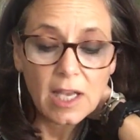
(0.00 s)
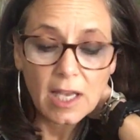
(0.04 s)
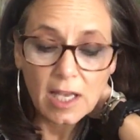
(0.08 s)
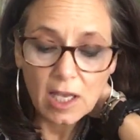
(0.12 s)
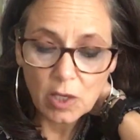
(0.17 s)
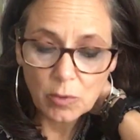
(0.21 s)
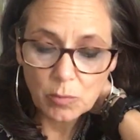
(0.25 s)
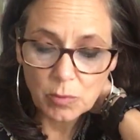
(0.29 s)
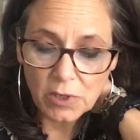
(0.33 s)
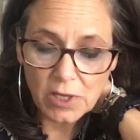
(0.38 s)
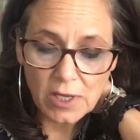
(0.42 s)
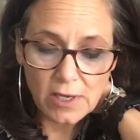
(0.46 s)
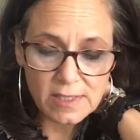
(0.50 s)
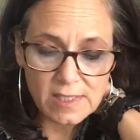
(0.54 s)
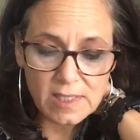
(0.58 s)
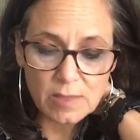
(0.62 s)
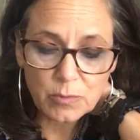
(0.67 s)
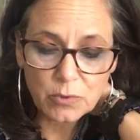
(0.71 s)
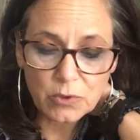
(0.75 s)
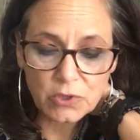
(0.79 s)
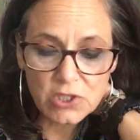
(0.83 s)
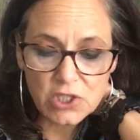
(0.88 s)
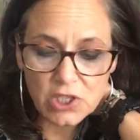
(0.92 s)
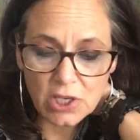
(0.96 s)
a
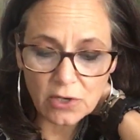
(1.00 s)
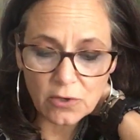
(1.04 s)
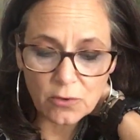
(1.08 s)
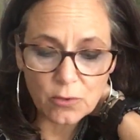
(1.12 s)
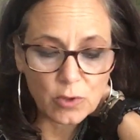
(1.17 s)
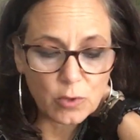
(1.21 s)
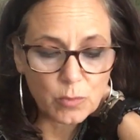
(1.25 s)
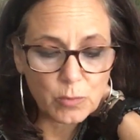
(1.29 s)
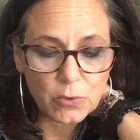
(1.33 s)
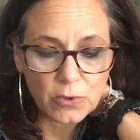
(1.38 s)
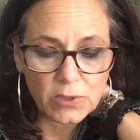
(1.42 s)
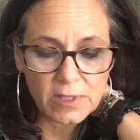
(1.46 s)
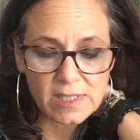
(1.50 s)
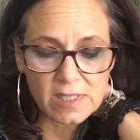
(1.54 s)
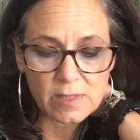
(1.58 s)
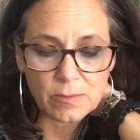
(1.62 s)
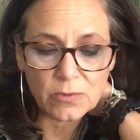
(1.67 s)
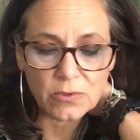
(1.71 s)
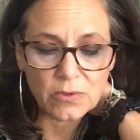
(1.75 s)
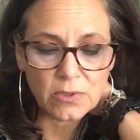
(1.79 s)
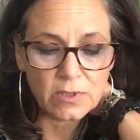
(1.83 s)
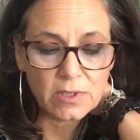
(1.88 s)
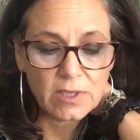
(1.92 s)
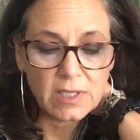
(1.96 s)
plausible general
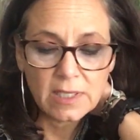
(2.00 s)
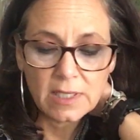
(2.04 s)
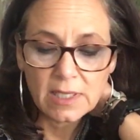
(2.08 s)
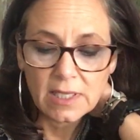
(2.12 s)
principle